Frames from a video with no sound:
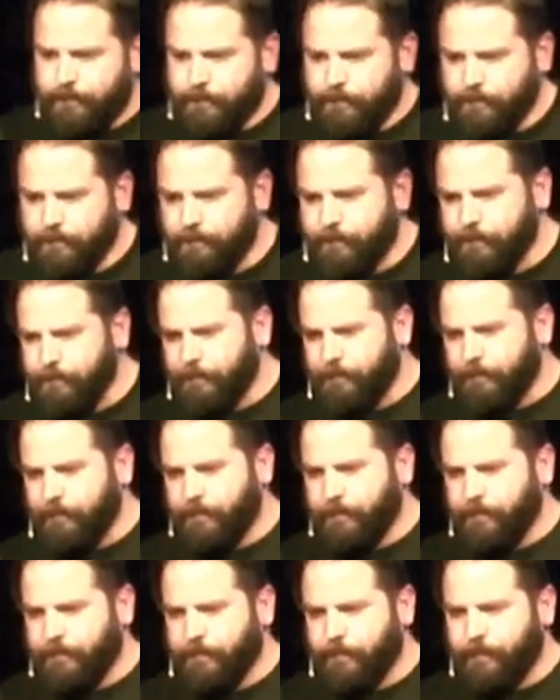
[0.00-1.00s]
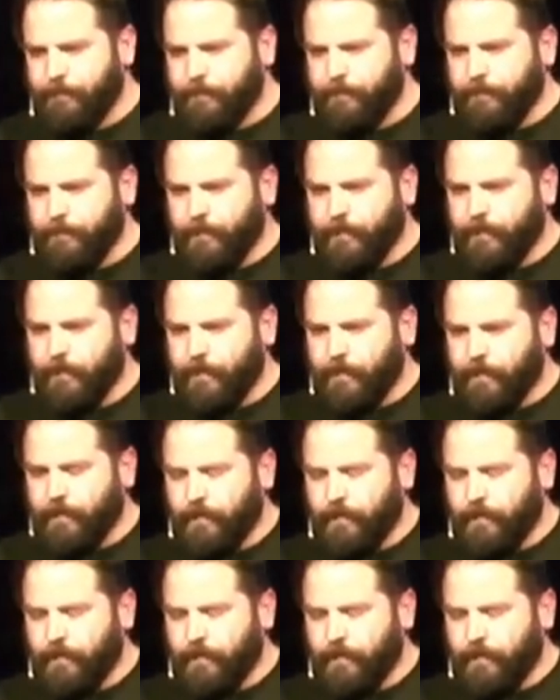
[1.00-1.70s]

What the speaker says: (no one is talking)